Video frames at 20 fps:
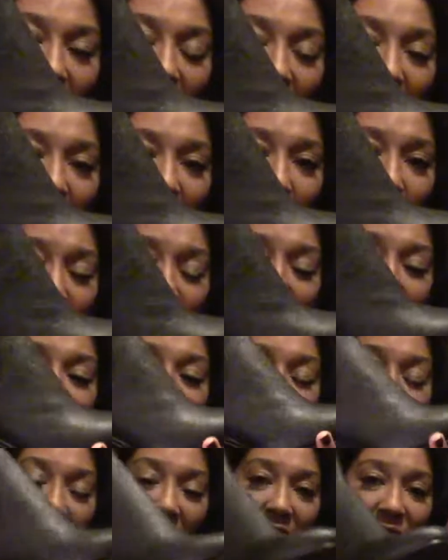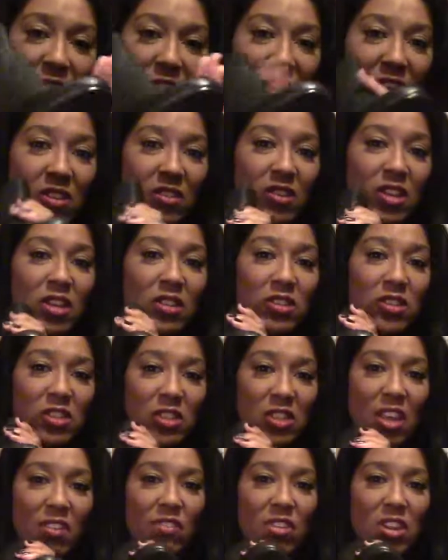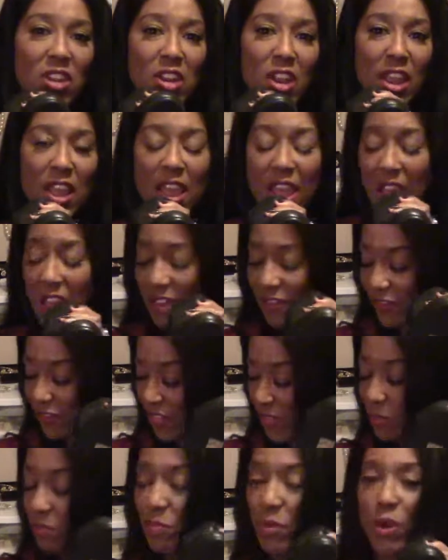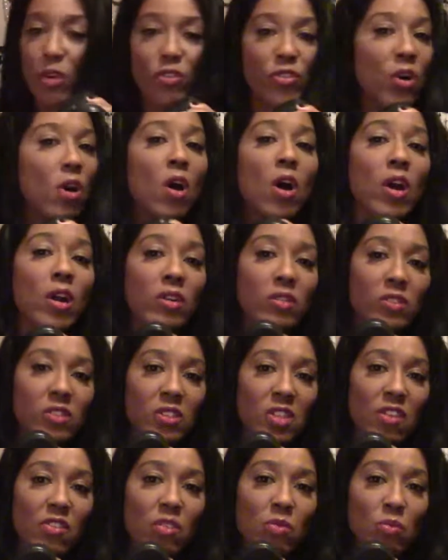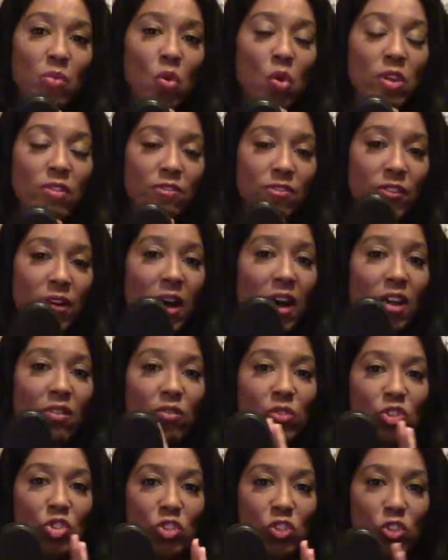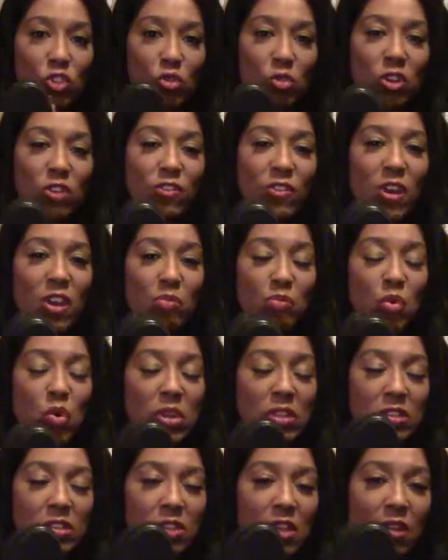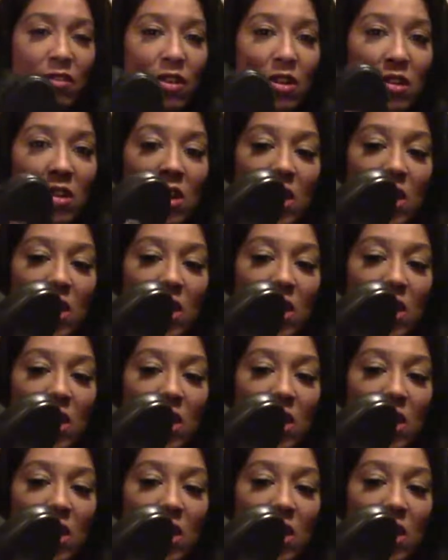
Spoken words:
I got these in 7.5. They both are 7.5, which is 35.7.